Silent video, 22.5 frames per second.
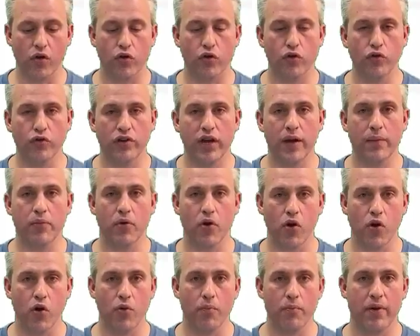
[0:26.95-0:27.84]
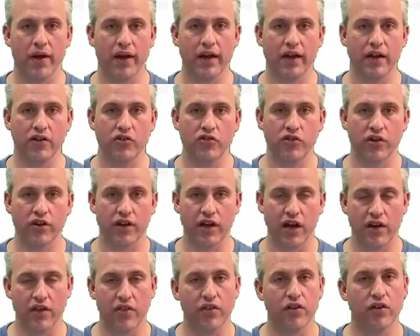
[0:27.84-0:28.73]
Cluekeeper homepage
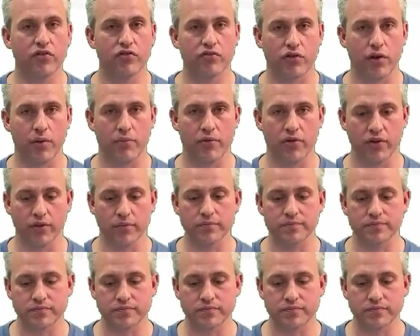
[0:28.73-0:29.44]
kind of the description.